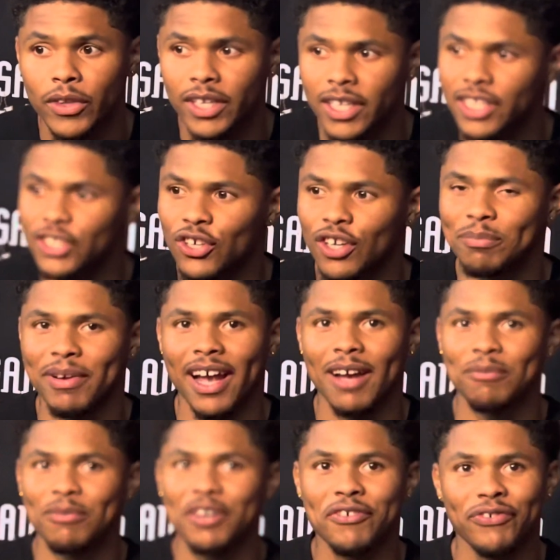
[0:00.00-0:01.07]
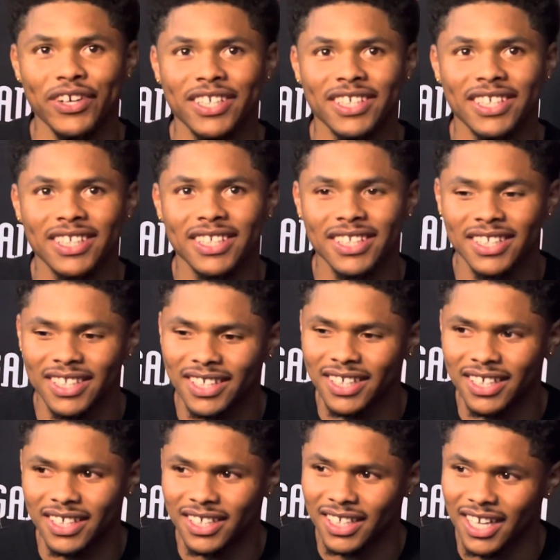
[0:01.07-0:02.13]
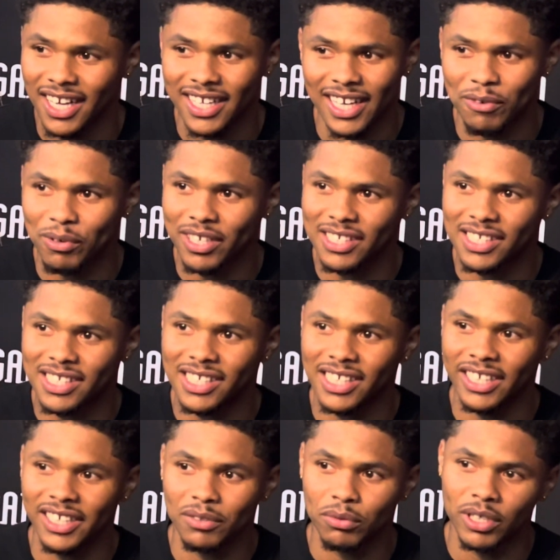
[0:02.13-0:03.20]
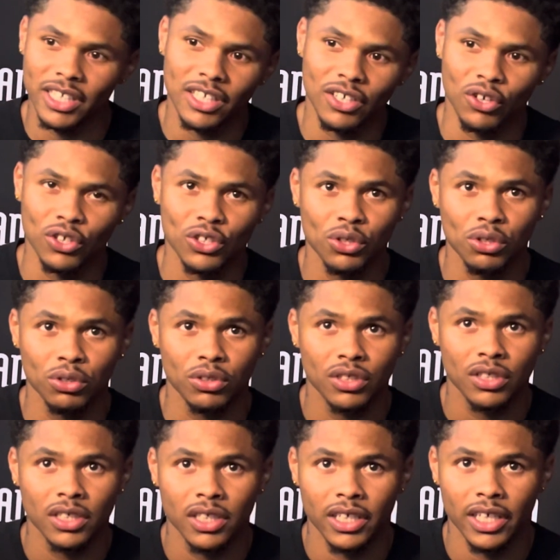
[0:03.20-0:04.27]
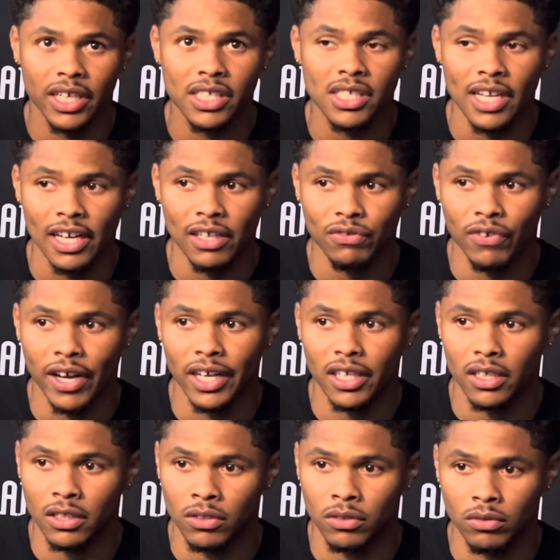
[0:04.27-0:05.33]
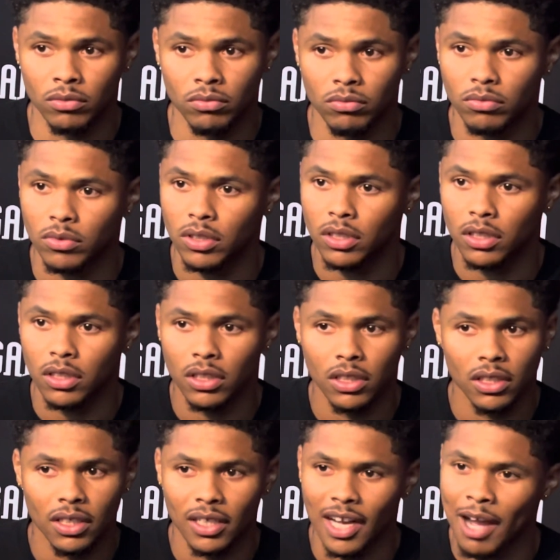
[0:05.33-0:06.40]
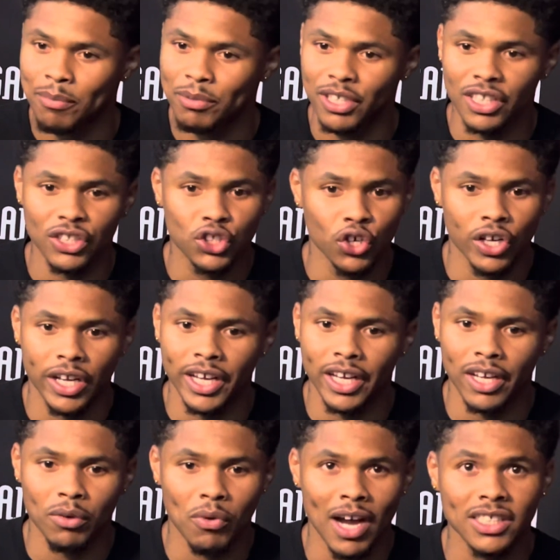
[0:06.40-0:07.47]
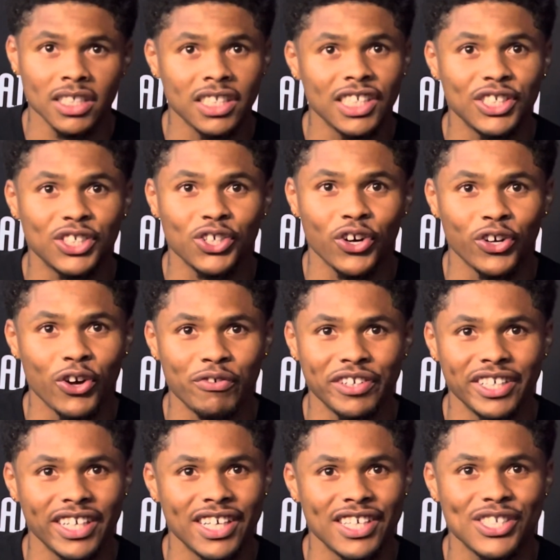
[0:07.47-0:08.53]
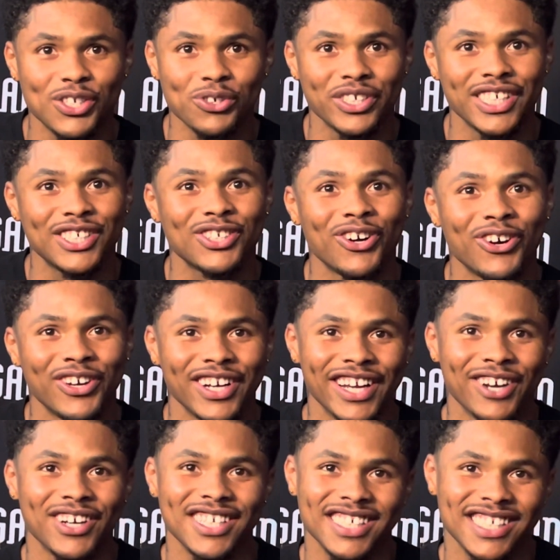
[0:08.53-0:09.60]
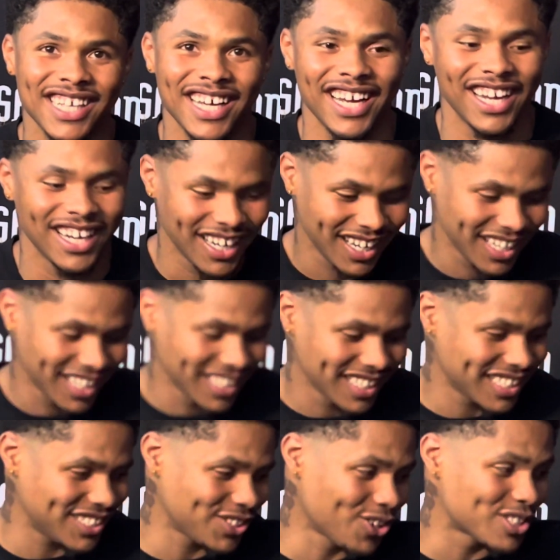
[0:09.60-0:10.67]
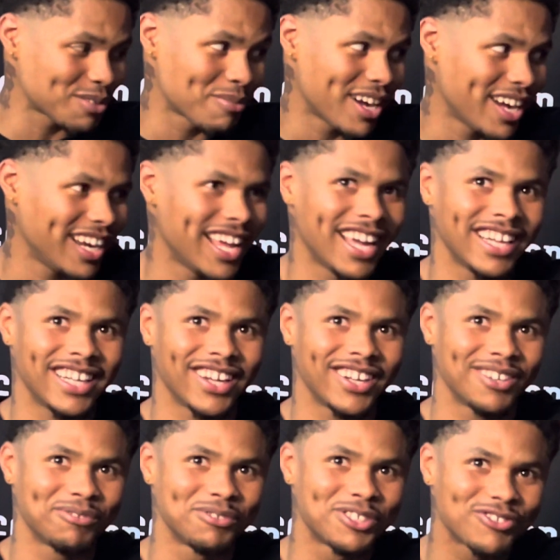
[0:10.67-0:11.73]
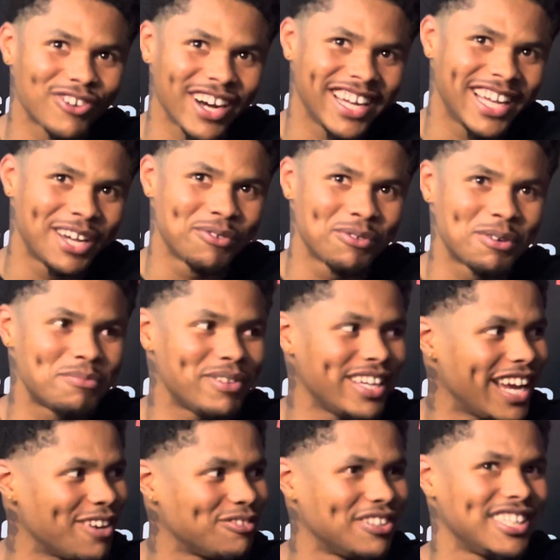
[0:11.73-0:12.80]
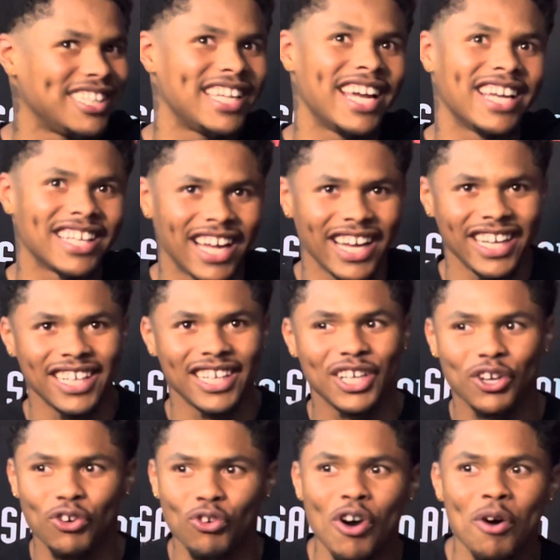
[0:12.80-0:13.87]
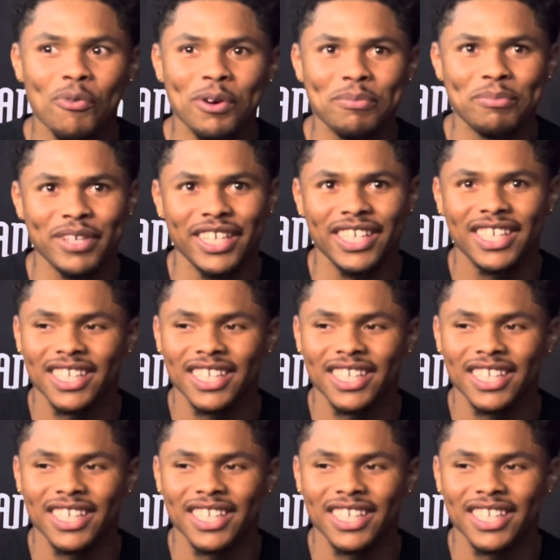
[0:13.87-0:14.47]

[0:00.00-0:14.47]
Keyshawn a bad motherfucker. I can't wait to see what he's going to do in his next fight. I've been enjoying watching Keyshawn over the years too. Keyshawn, they don't understand. Keyshawn's somebody that was right here with me every day, like, grew up with me.